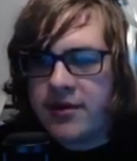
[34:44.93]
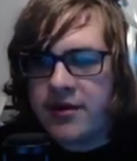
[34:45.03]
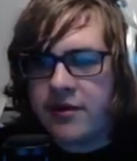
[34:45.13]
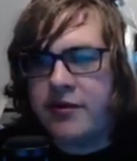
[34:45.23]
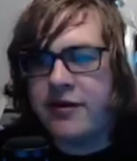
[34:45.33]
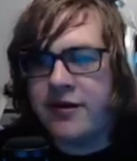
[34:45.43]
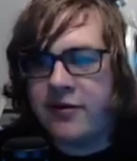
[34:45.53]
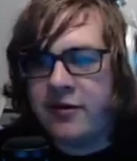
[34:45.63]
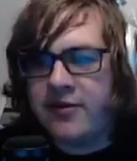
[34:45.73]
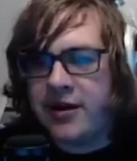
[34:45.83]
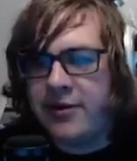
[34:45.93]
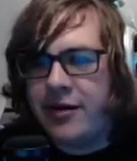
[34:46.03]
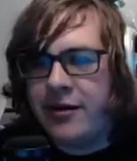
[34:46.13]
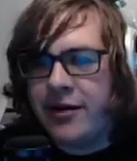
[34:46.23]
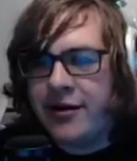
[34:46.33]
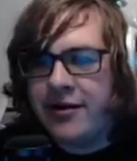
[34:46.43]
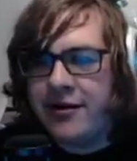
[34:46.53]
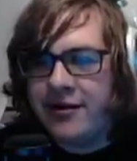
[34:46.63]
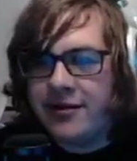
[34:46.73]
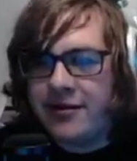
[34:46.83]
There we go, respawn all in,
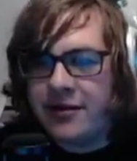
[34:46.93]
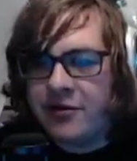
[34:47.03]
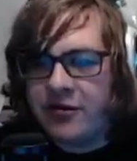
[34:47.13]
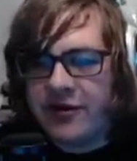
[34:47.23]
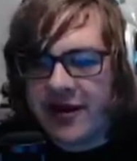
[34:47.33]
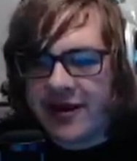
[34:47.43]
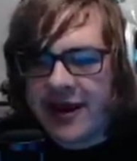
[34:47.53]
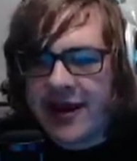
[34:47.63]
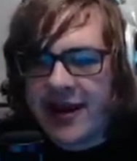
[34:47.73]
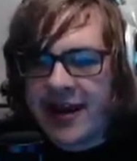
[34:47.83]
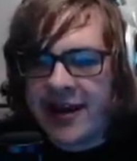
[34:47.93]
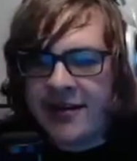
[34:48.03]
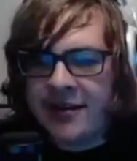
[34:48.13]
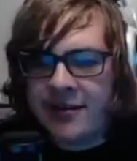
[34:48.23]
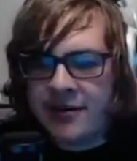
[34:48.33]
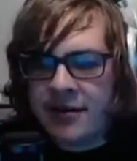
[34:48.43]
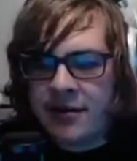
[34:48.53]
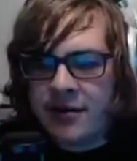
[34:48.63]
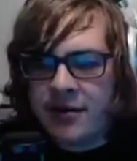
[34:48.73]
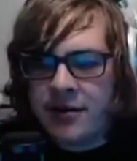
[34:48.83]
just like that, and
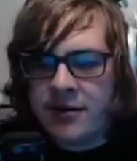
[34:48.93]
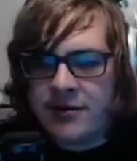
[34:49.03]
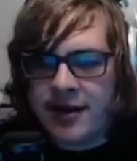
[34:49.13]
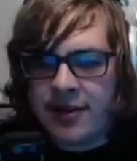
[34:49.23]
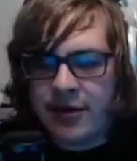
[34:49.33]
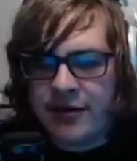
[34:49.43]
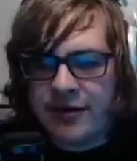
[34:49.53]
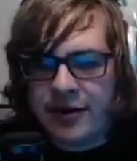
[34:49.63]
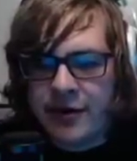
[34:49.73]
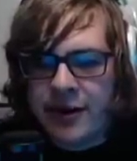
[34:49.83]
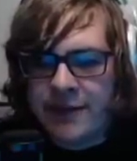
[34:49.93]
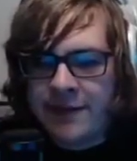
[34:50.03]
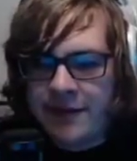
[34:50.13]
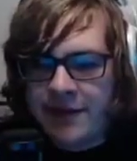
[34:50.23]
now the boss can go off,